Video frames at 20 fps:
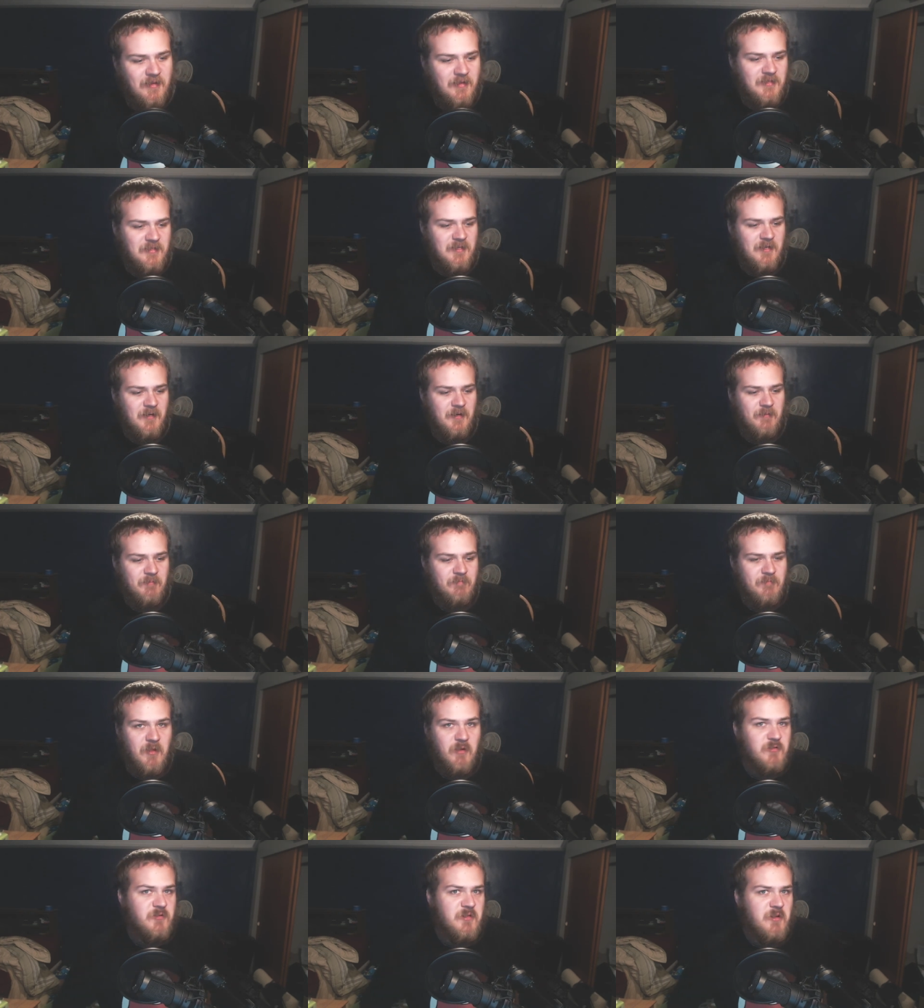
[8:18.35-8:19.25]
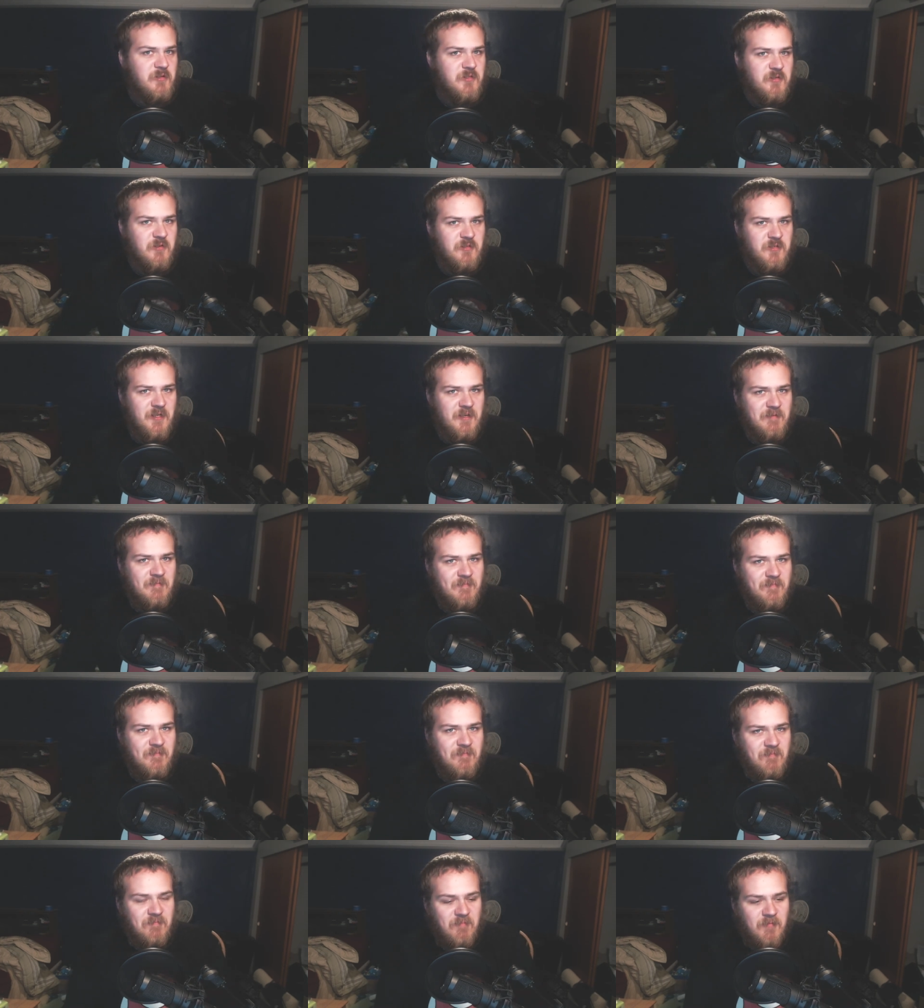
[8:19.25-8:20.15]
So no no sushi.
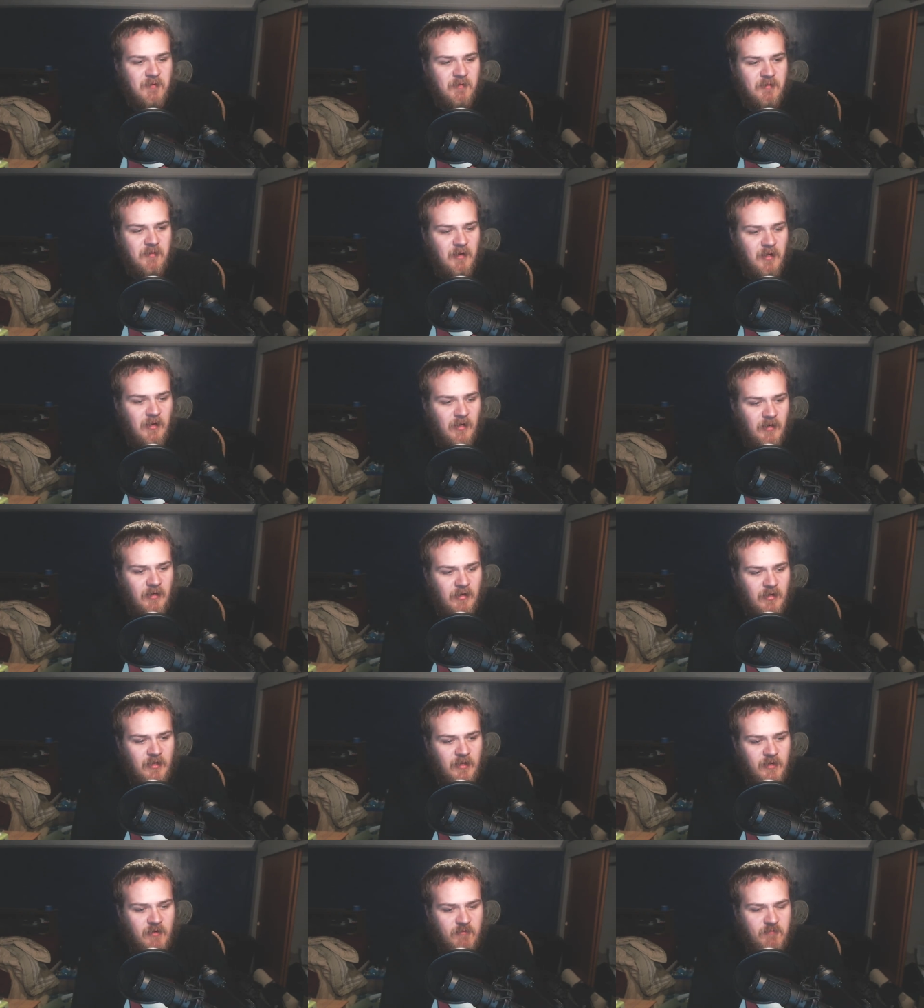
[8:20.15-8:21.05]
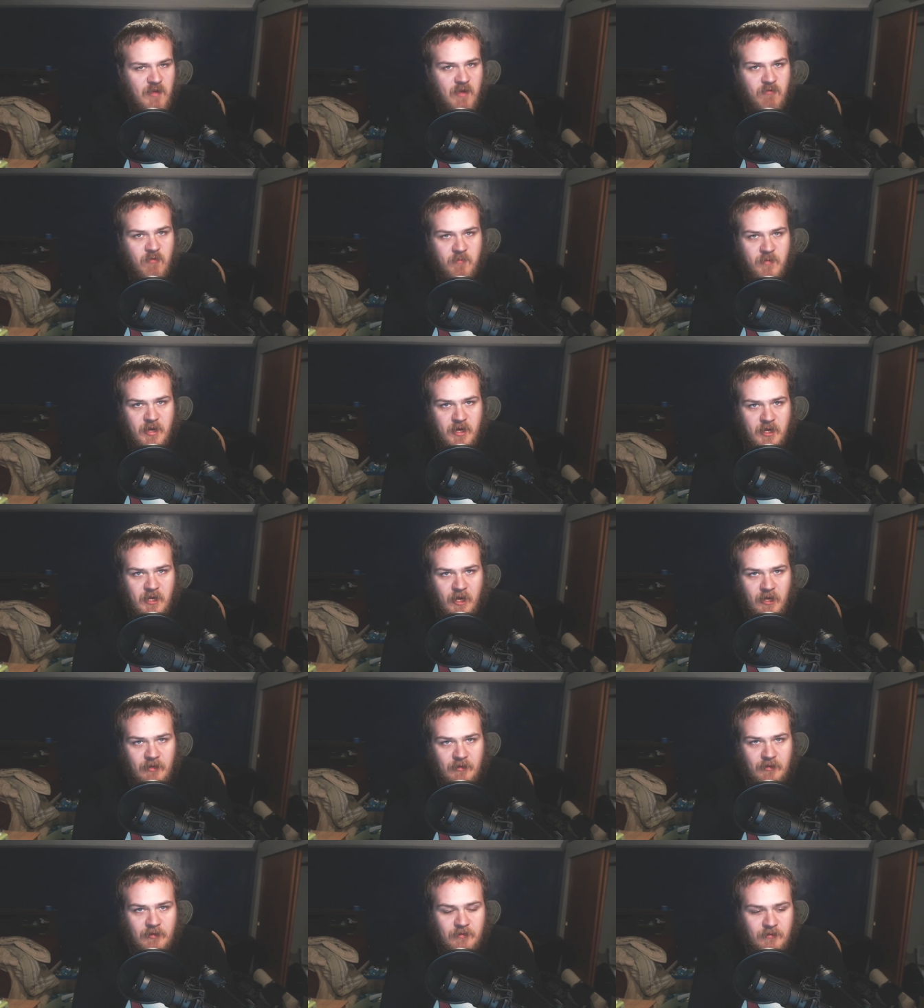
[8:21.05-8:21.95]
Favorite bead
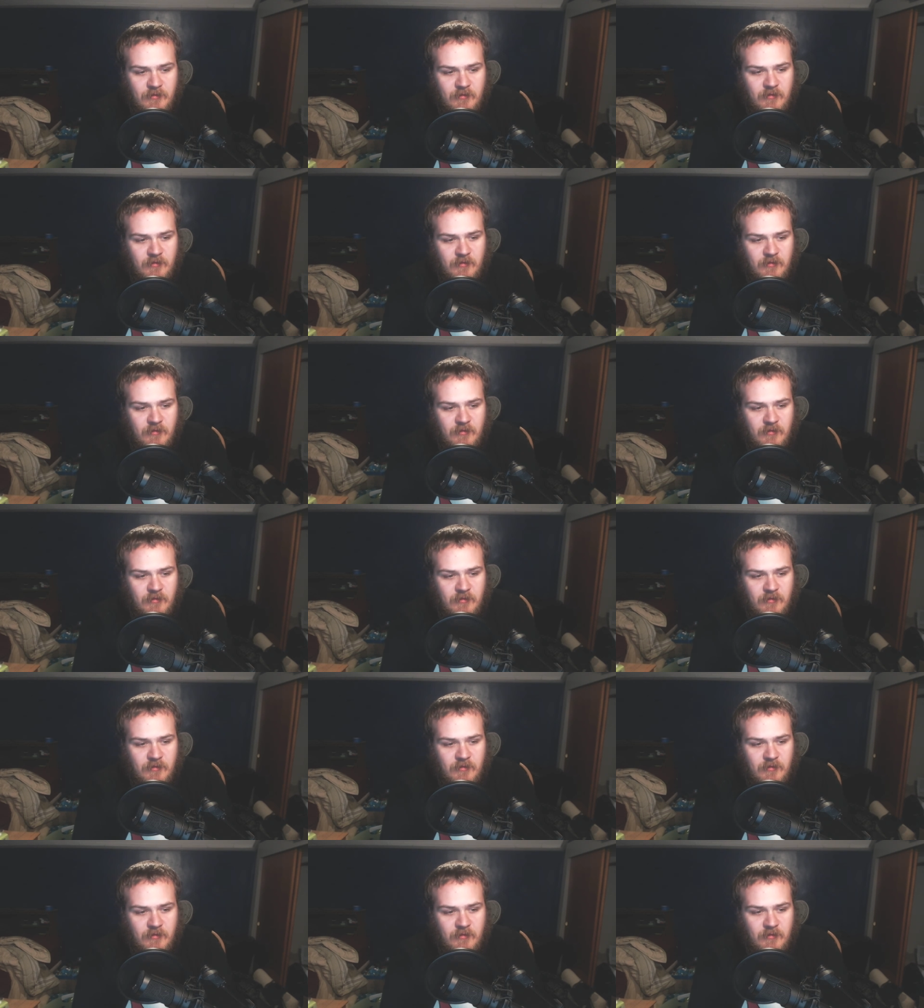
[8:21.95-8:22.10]
color?